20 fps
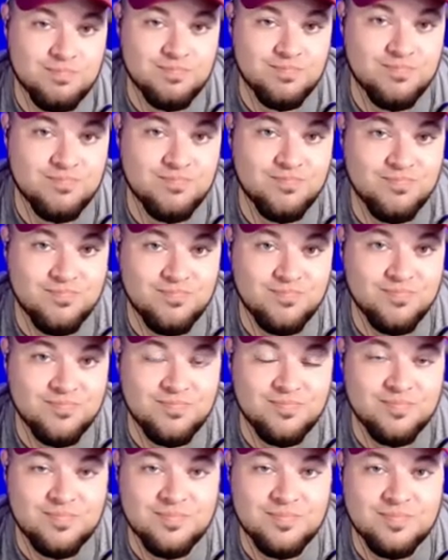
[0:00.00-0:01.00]

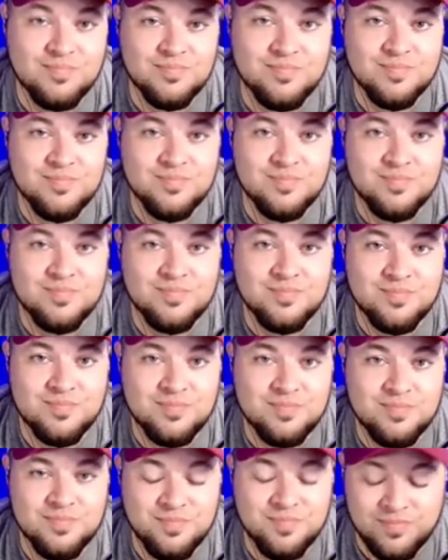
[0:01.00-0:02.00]

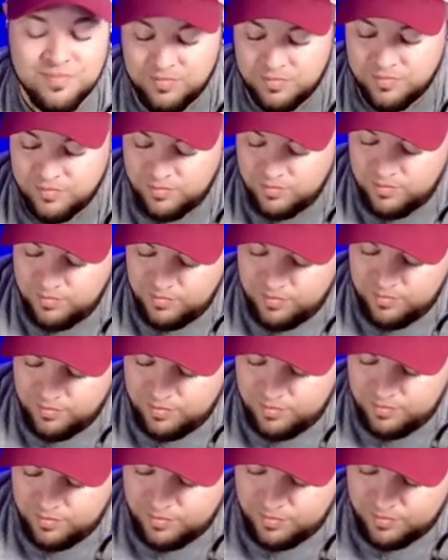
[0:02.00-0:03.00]

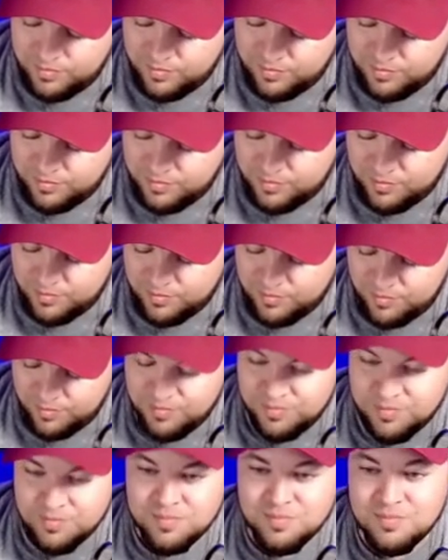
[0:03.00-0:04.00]

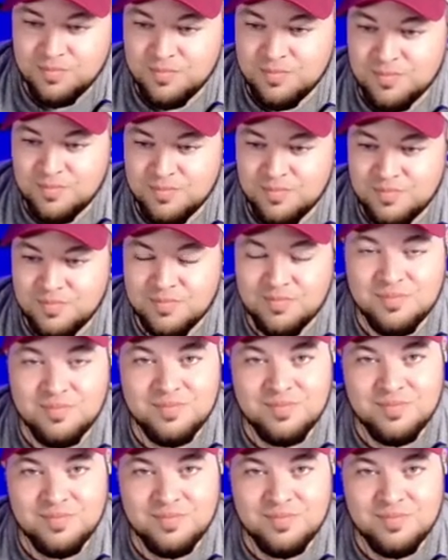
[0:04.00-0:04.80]
The person shown says nothing.